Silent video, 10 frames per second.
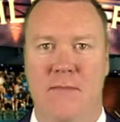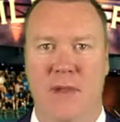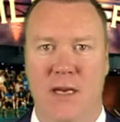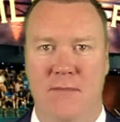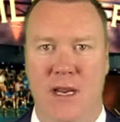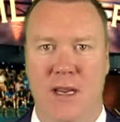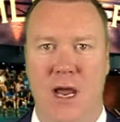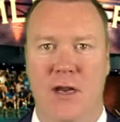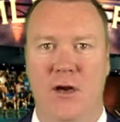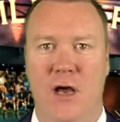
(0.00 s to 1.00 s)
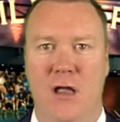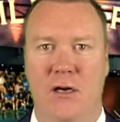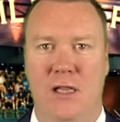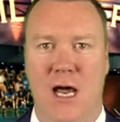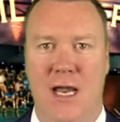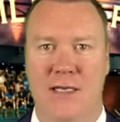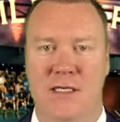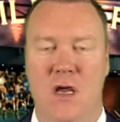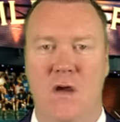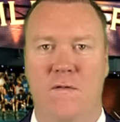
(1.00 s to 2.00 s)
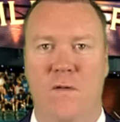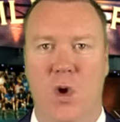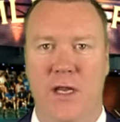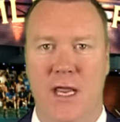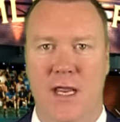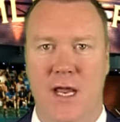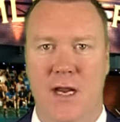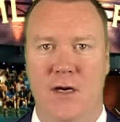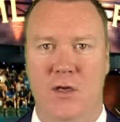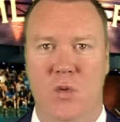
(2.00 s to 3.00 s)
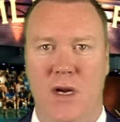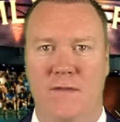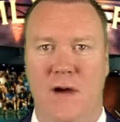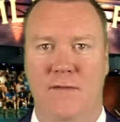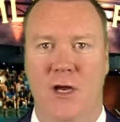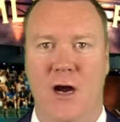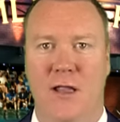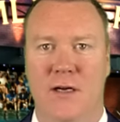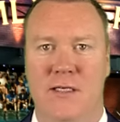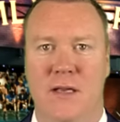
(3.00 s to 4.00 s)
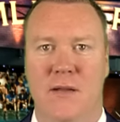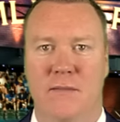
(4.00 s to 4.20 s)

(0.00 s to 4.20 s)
making my $100 clients $4,825.